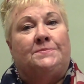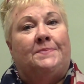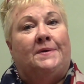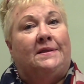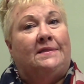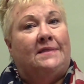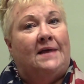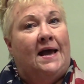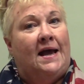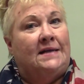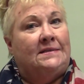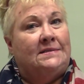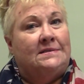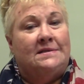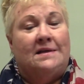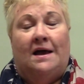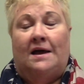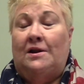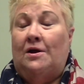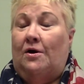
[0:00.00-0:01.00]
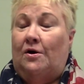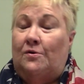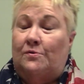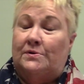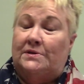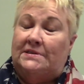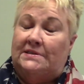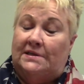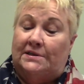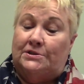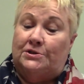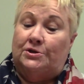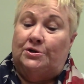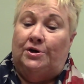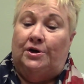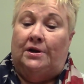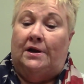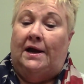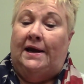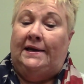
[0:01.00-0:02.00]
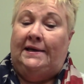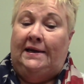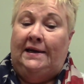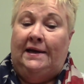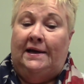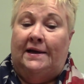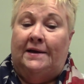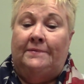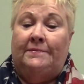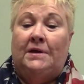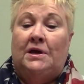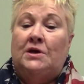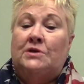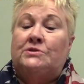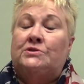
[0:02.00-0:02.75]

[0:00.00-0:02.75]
but that's not always such a good idea.